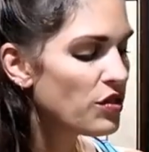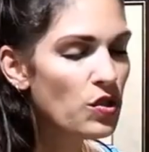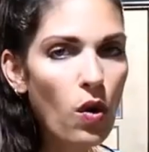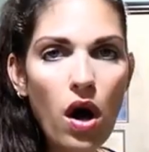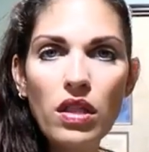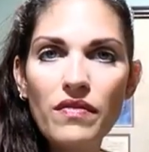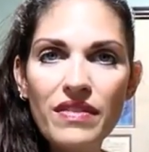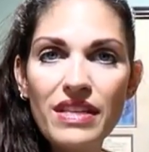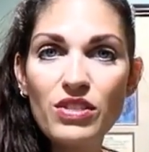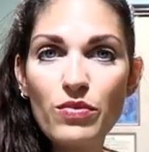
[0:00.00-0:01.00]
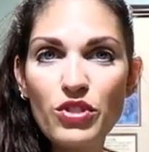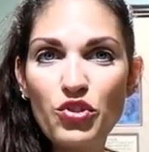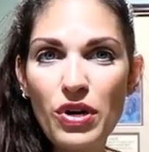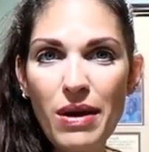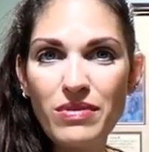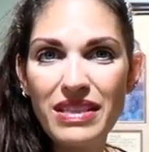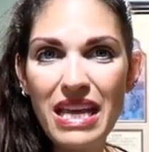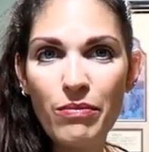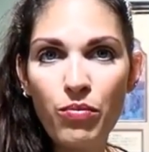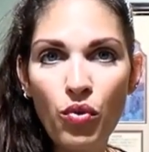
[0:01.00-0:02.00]
So all of this was trapped on
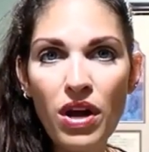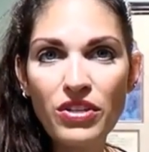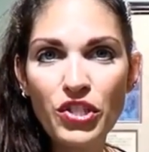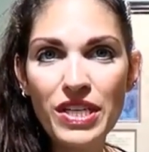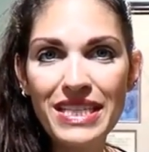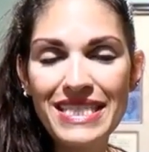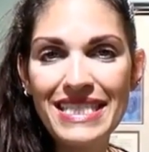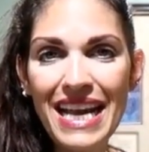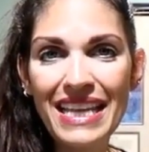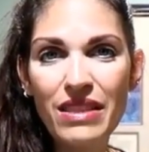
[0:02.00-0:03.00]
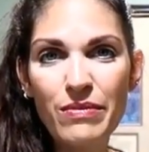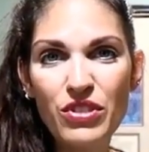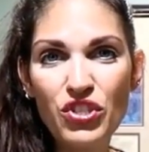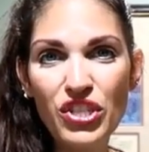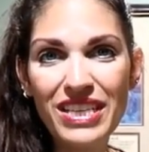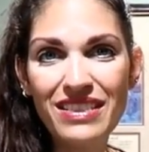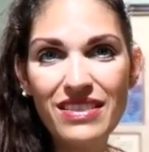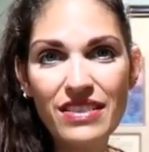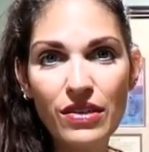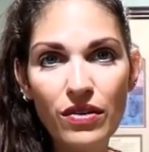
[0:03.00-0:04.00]
that brush and inside the machine
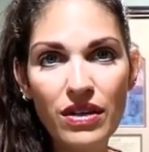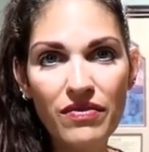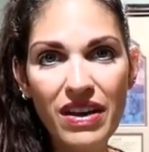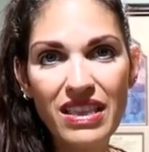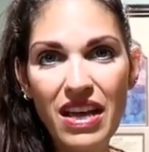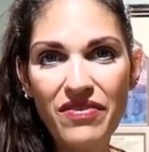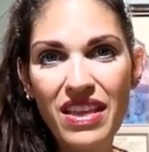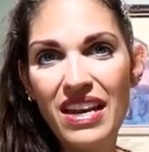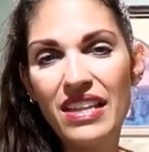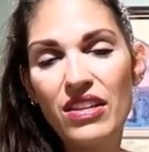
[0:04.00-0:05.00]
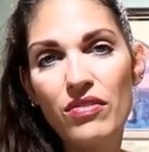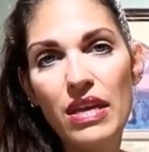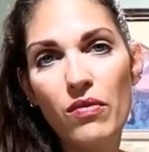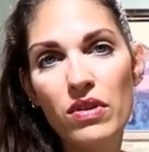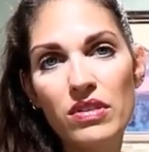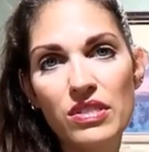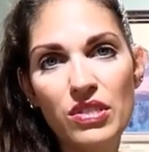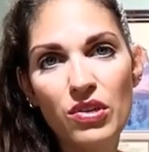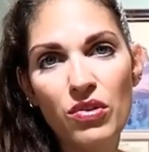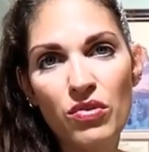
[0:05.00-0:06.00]
still. And if I left that in there, that would have
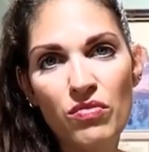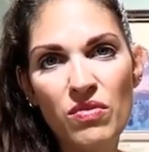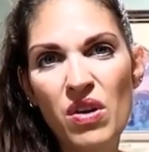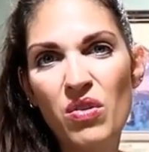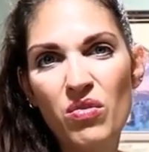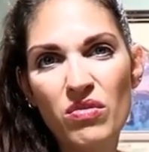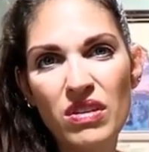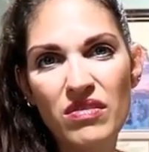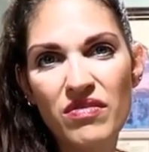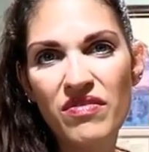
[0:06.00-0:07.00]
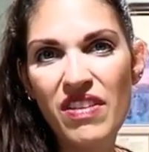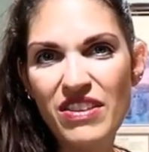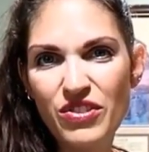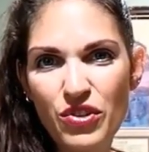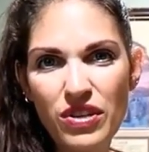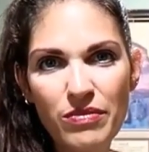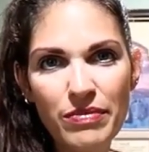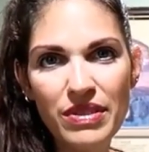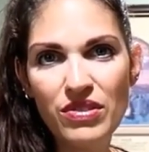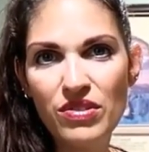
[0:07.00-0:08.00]
just grown and festered
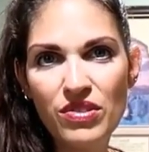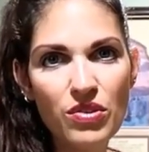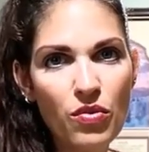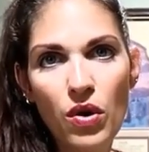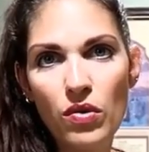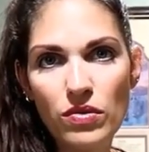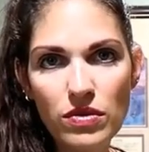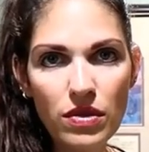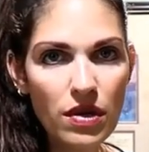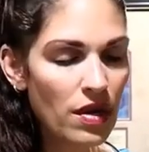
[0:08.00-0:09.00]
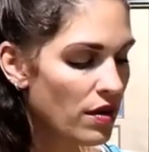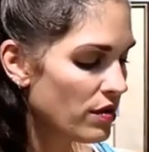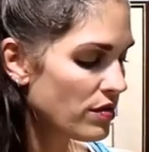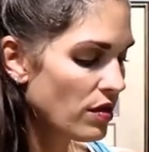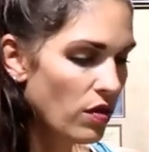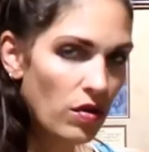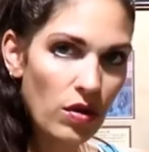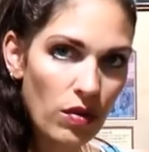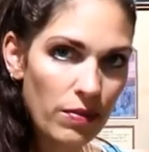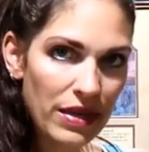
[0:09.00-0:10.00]
and been so gross. So
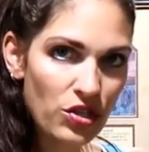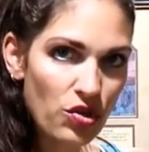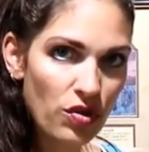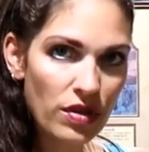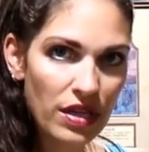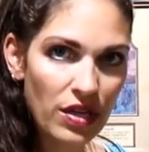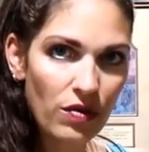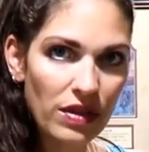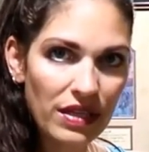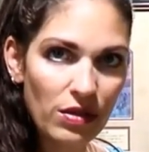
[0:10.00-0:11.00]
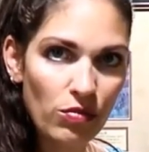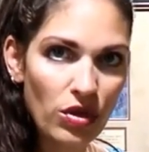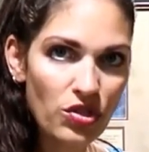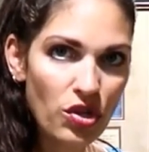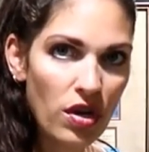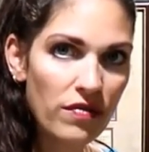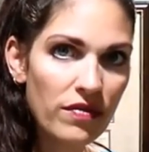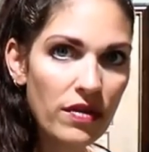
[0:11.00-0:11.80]
you want to make sure that you clean your brush off.